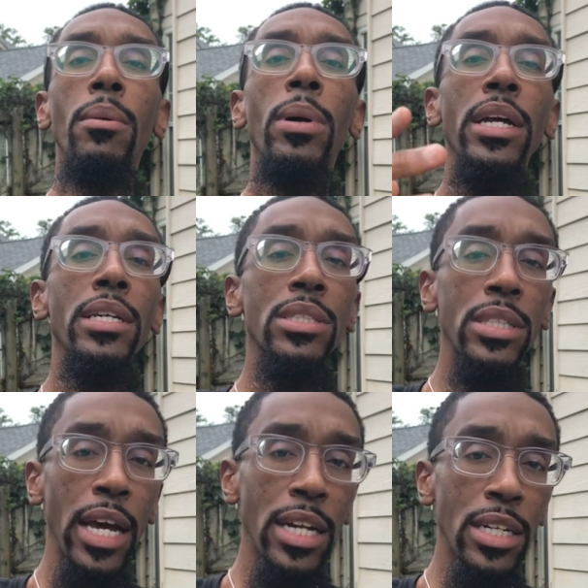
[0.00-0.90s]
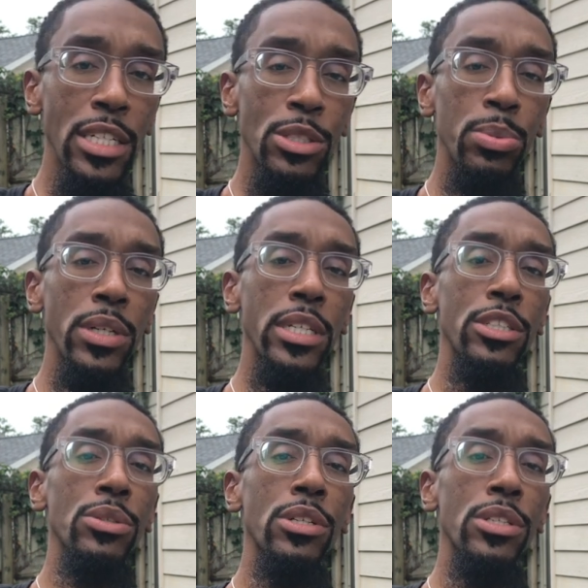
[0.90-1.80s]
But he stated in his book
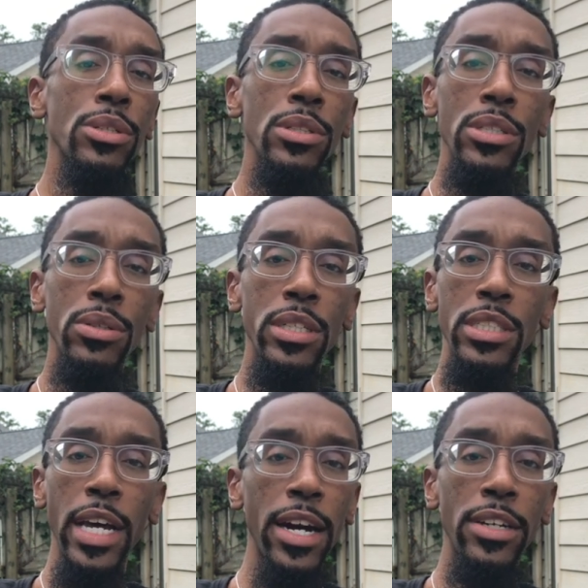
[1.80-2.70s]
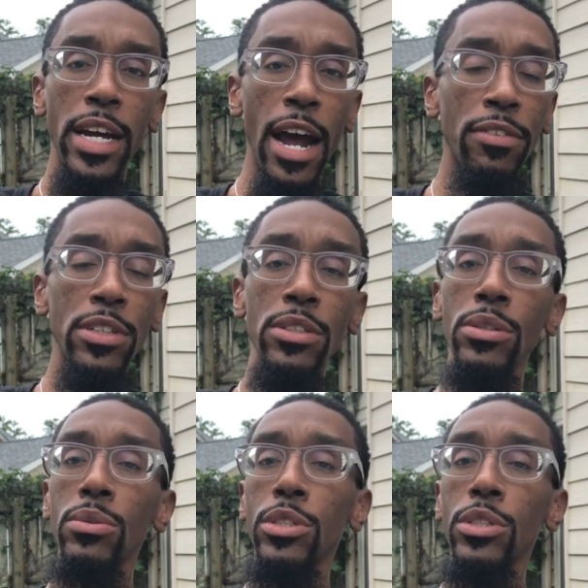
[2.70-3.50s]
that you could do this on a Saturday afternoon,